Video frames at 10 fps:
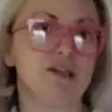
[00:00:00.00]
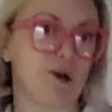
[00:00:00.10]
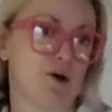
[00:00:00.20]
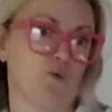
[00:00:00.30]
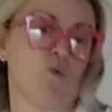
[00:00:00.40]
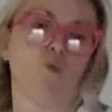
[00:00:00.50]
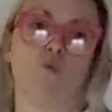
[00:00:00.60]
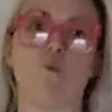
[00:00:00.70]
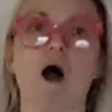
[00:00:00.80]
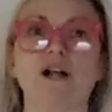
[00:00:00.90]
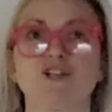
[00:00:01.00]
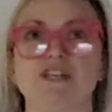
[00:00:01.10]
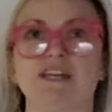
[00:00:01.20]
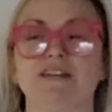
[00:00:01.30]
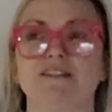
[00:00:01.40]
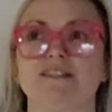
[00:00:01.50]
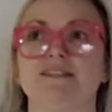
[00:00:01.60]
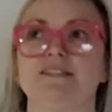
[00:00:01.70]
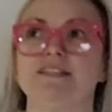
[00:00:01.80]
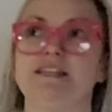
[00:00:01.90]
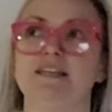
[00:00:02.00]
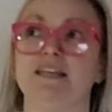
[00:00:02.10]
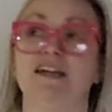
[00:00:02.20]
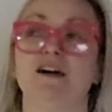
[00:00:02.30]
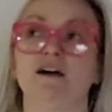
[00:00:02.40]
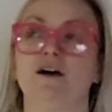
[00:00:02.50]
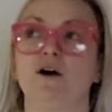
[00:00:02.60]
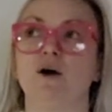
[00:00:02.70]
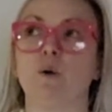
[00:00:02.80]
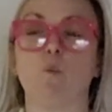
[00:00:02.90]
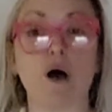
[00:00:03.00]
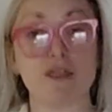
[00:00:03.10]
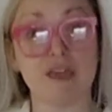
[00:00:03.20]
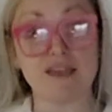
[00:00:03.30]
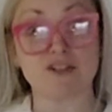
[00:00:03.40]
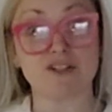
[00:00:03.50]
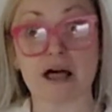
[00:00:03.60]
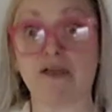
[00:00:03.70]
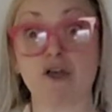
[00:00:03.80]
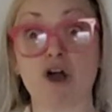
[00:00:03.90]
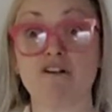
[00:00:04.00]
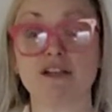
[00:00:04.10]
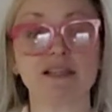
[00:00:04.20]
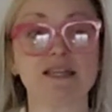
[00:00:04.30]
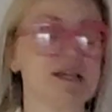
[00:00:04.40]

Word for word: you know, watching to see what things are selling currently.